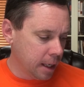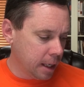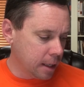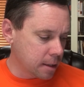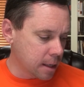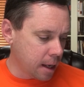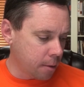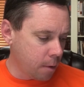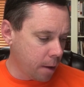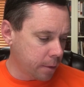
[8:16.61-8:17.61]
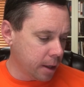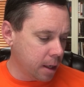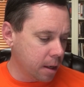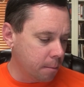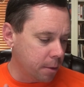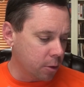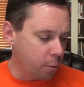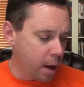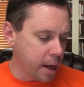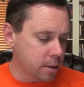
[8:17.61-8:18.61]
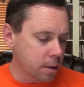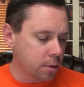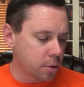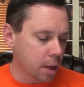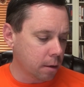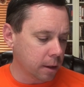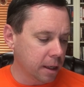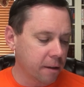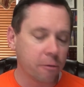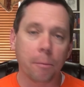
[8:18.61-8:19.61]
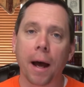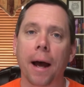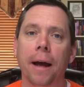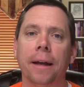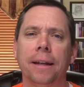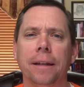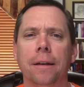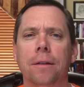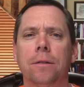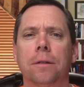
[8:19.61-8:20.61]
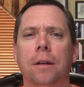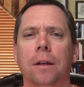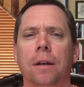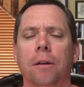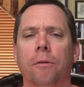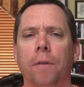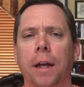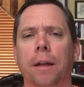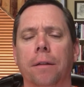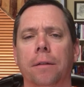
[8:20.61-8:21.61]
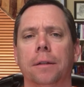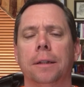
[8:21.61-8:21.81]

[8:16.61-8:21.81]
It is not upright within him, but the righteous shall live by his faith.